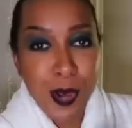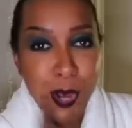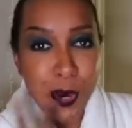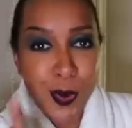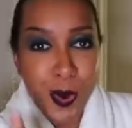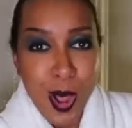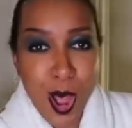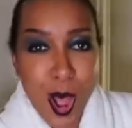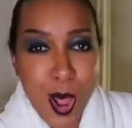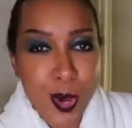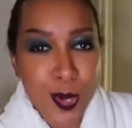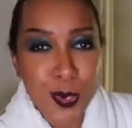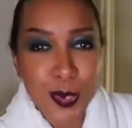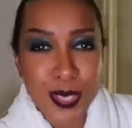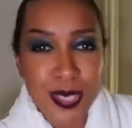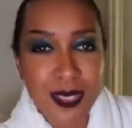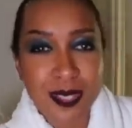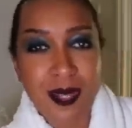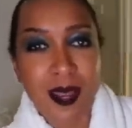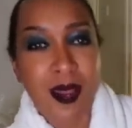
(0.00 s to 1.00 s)
boho
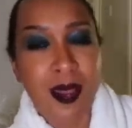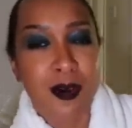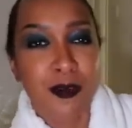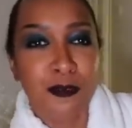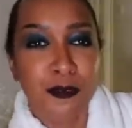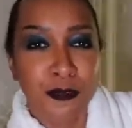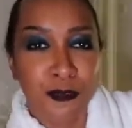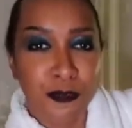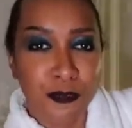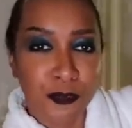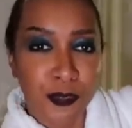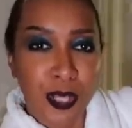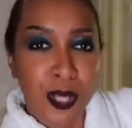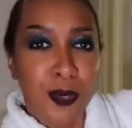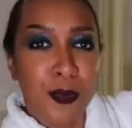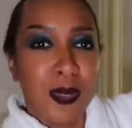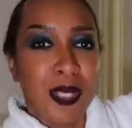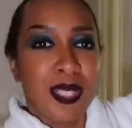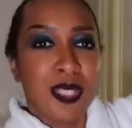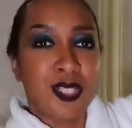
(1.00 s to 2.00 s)
style
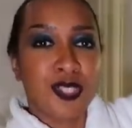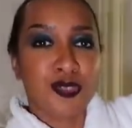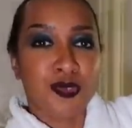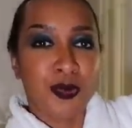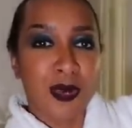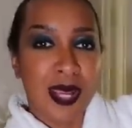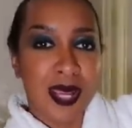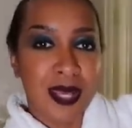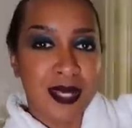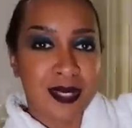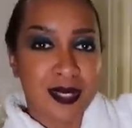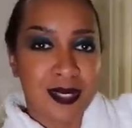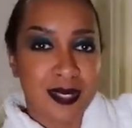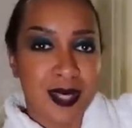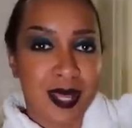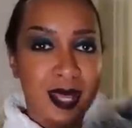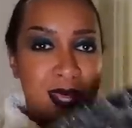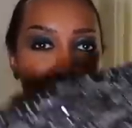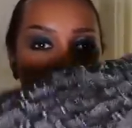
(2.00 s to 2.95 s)
flowy dress.